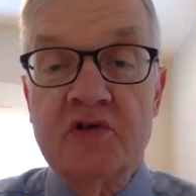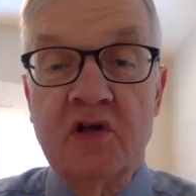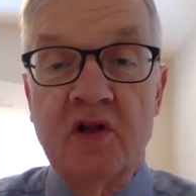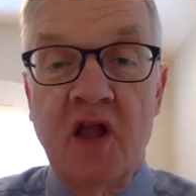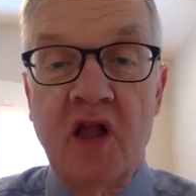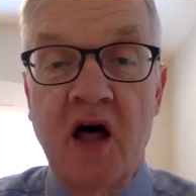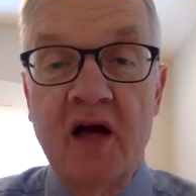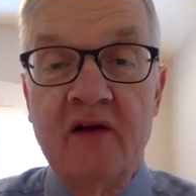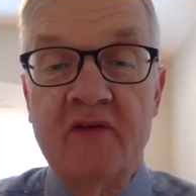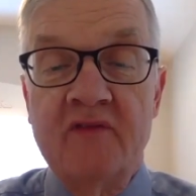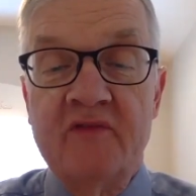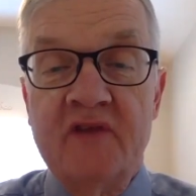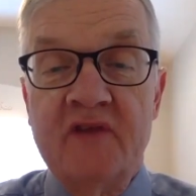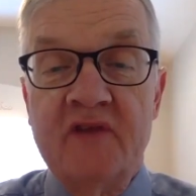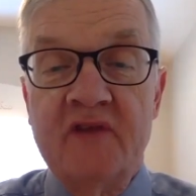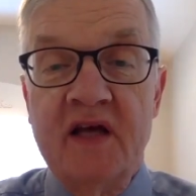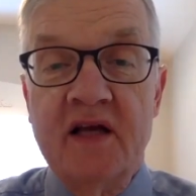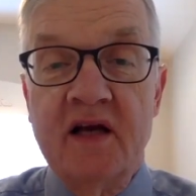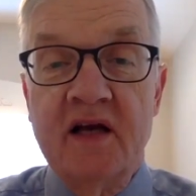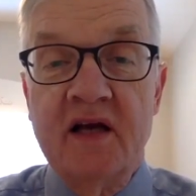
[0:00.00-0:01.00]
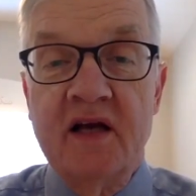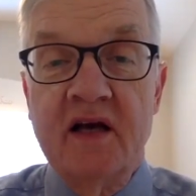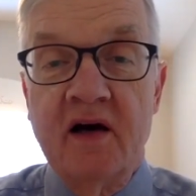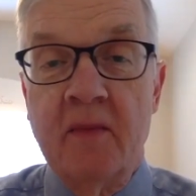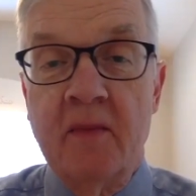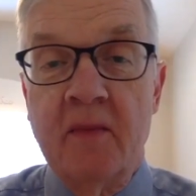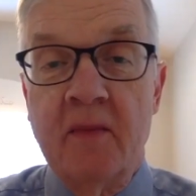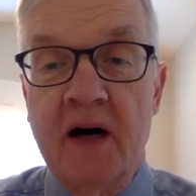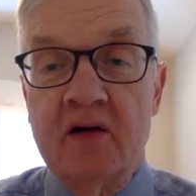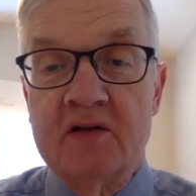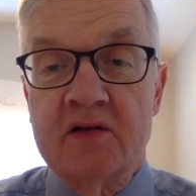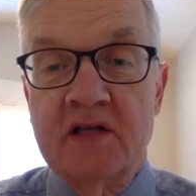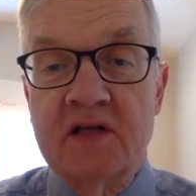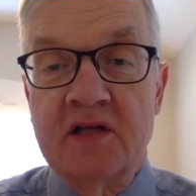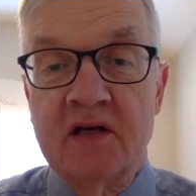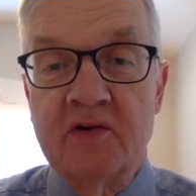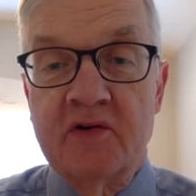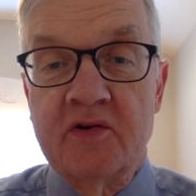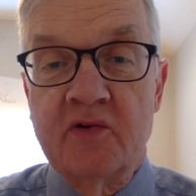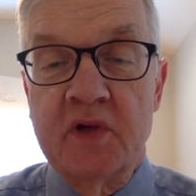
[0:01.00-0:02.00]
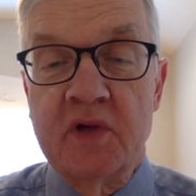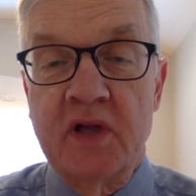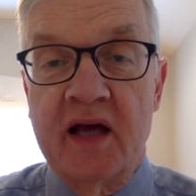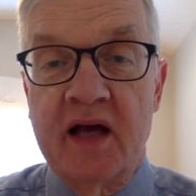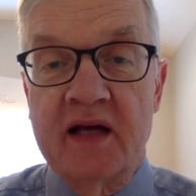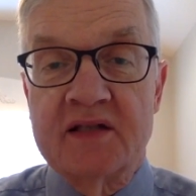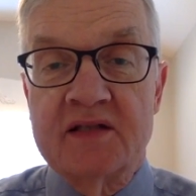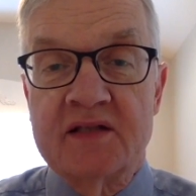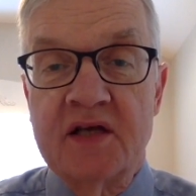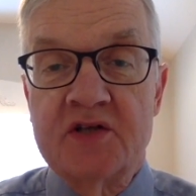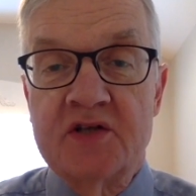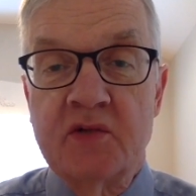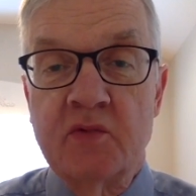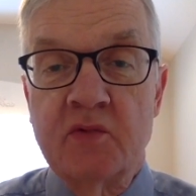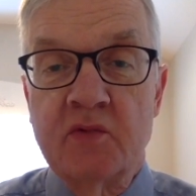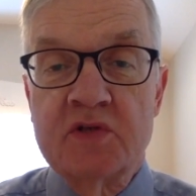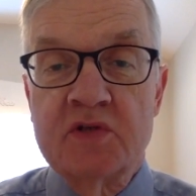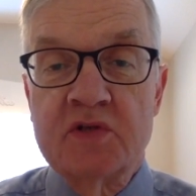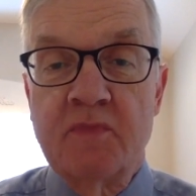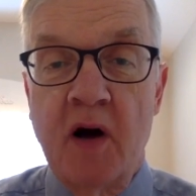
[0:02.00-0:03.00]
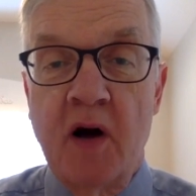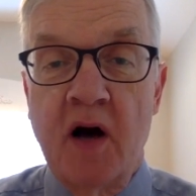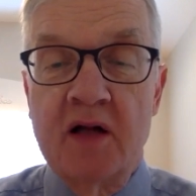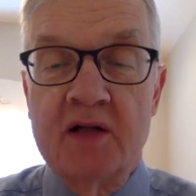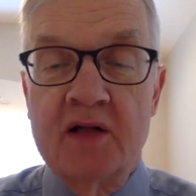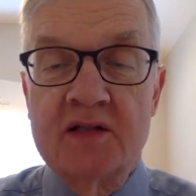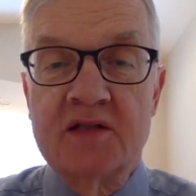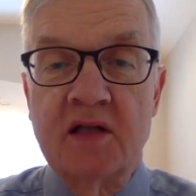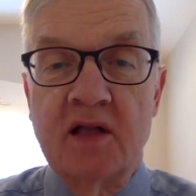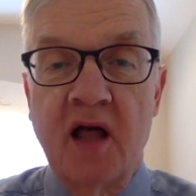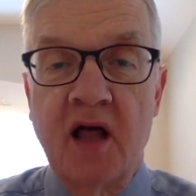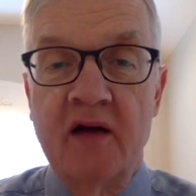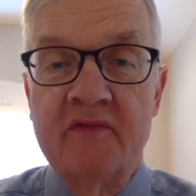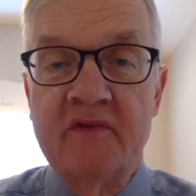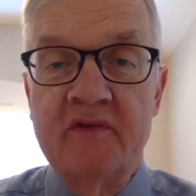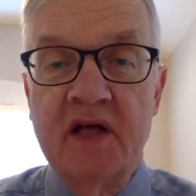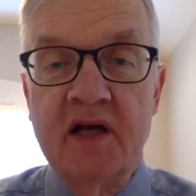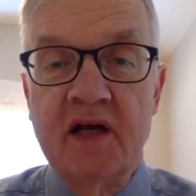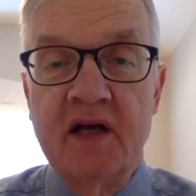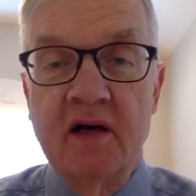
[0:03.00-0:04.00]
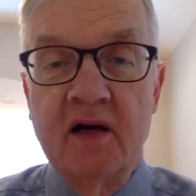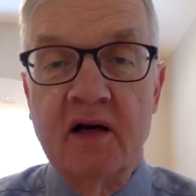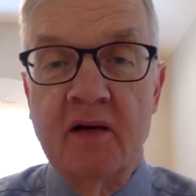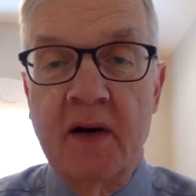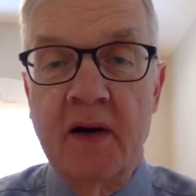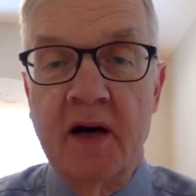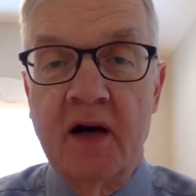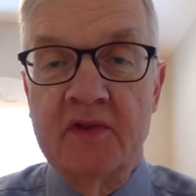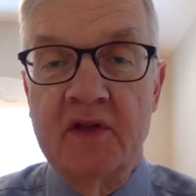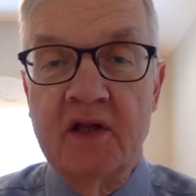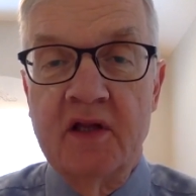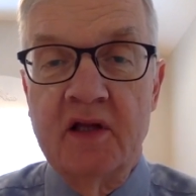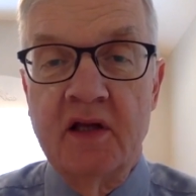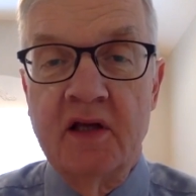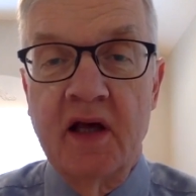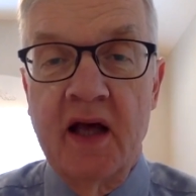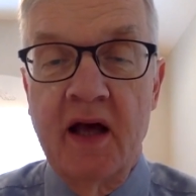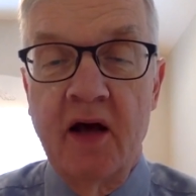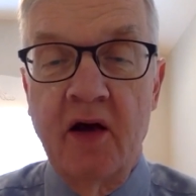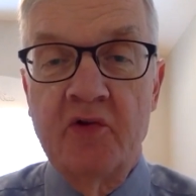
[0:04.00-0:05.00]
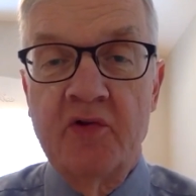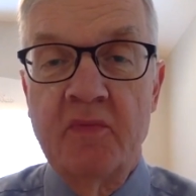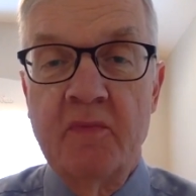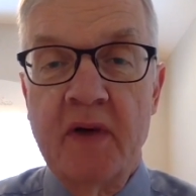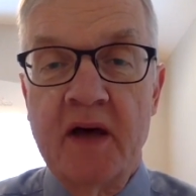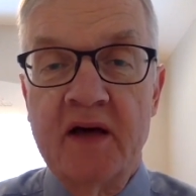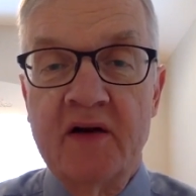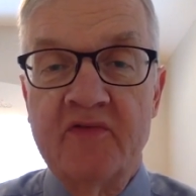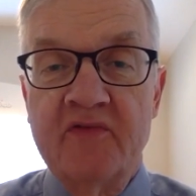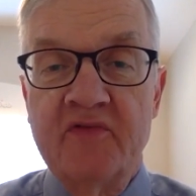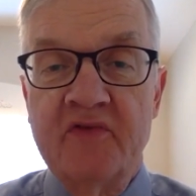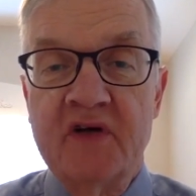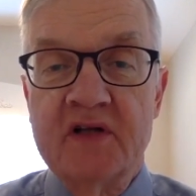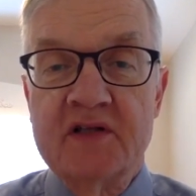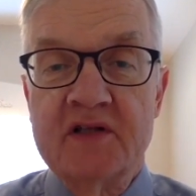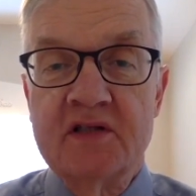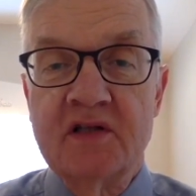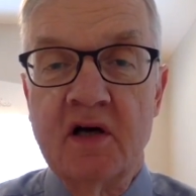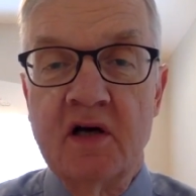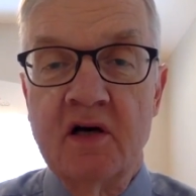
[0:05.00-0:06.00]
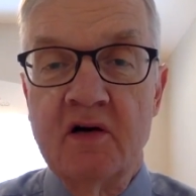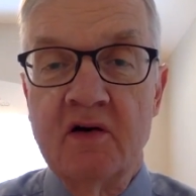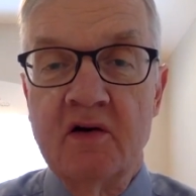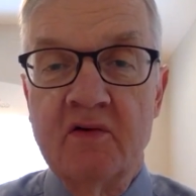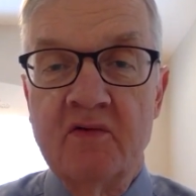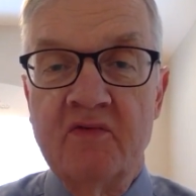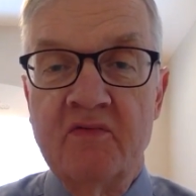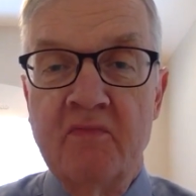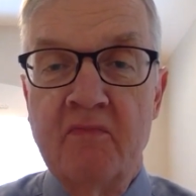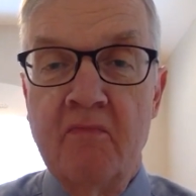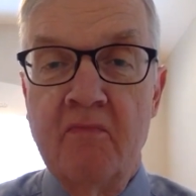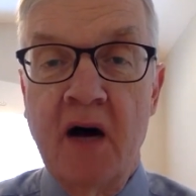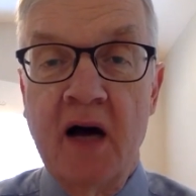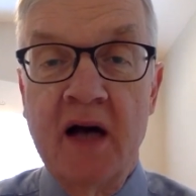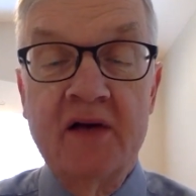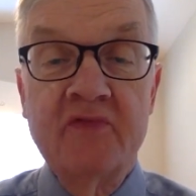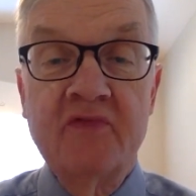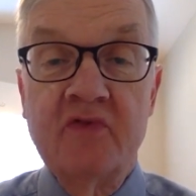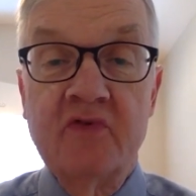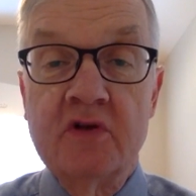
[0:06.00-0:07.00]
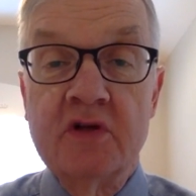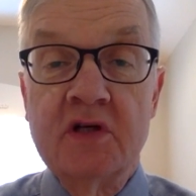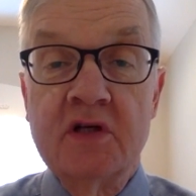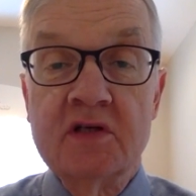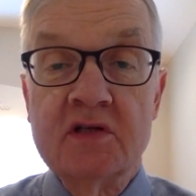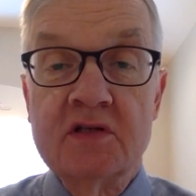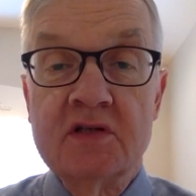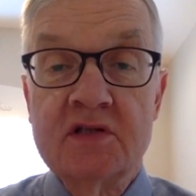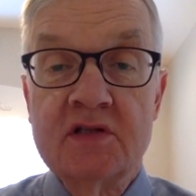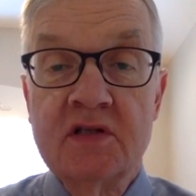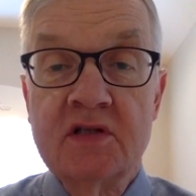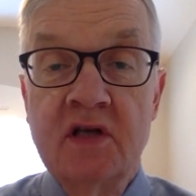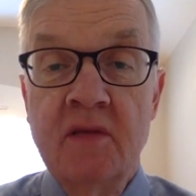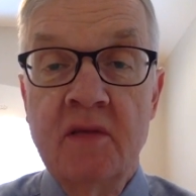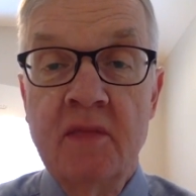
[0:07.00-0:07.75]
a lot of data about the relaxation response, a lot of data about the health benefits of mindfulness,